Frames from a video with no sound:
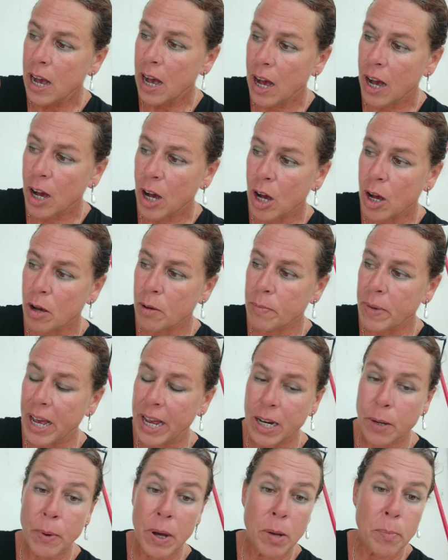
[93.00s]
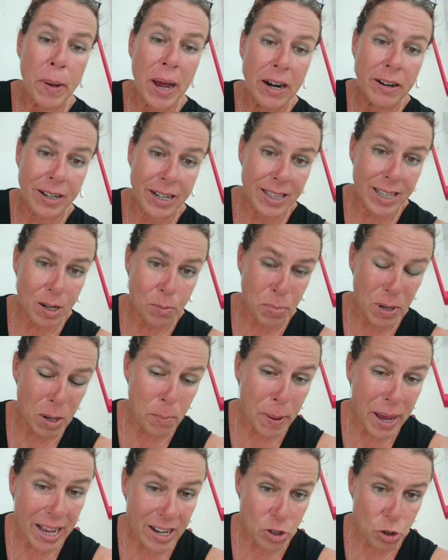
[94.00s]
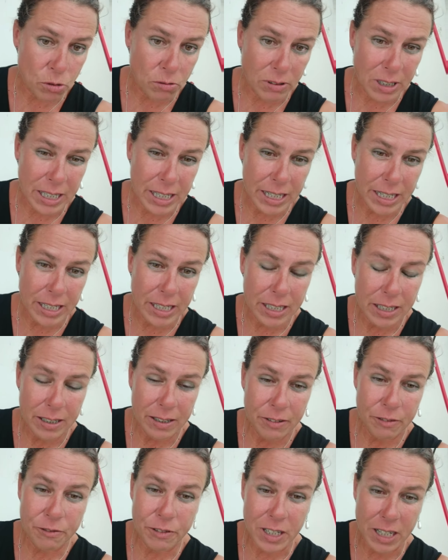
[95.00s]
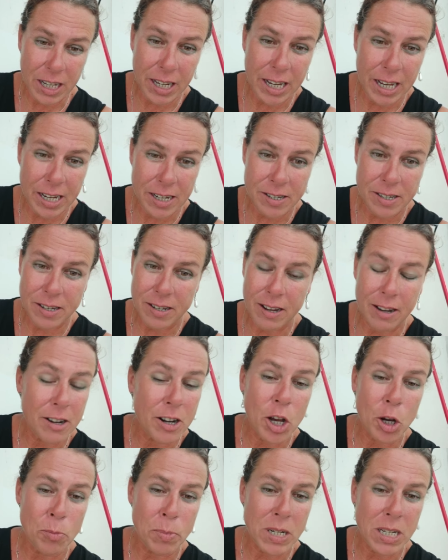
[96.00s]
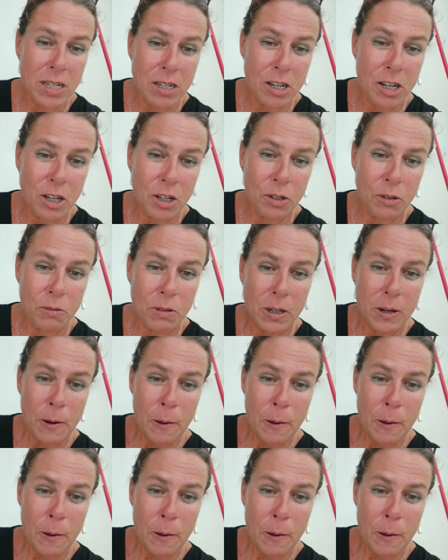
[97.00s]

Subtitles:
Anyway, apparently there'd been a petrol leak for years and nobody knew.